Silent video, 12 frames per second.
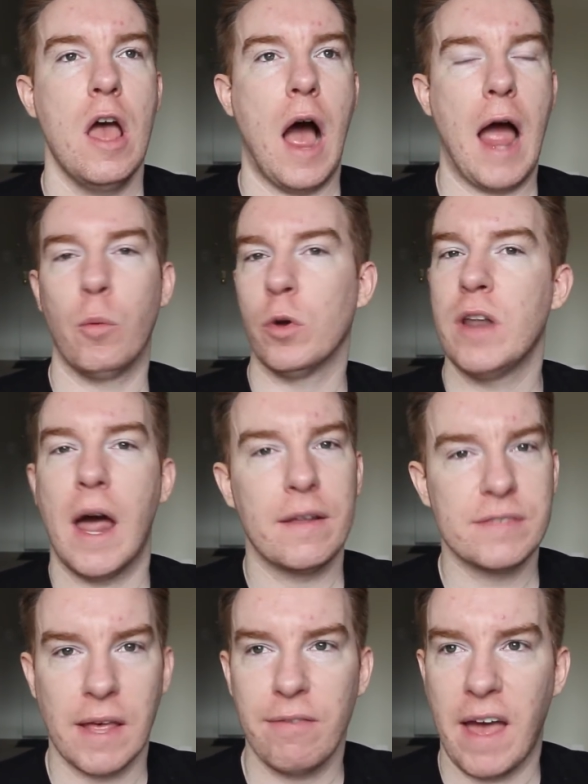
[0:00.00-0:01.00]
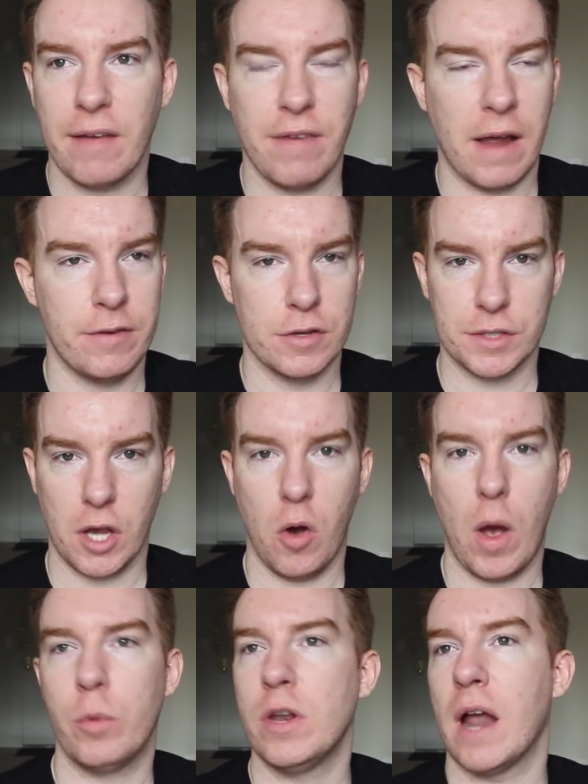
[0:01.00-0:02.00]
I would not have said that five years ago.
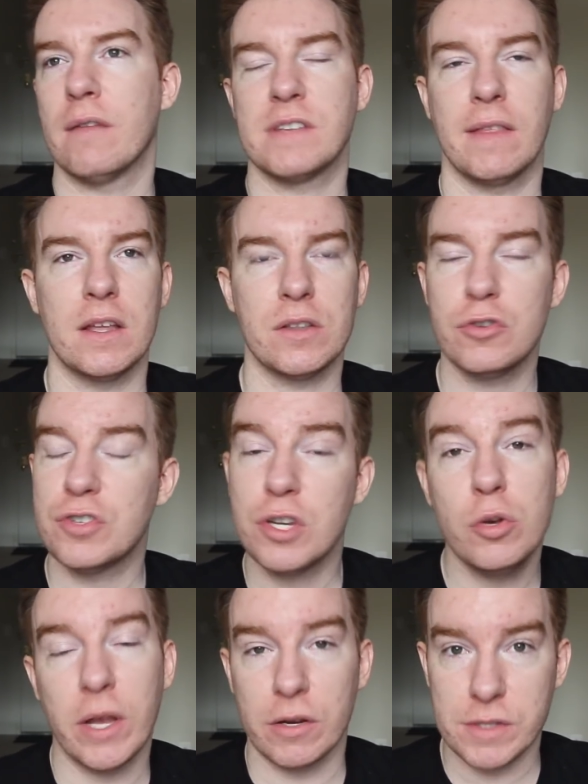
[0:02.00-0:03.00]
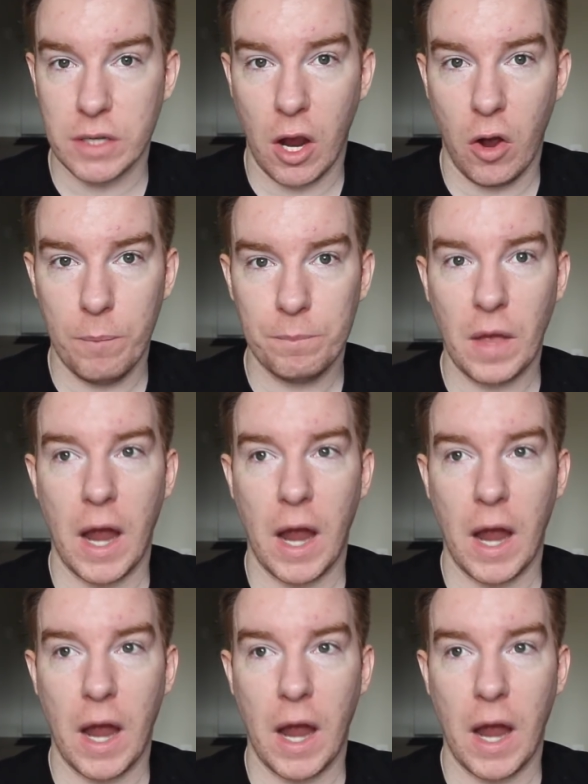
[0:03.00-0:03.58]
I would not have said that two years ago.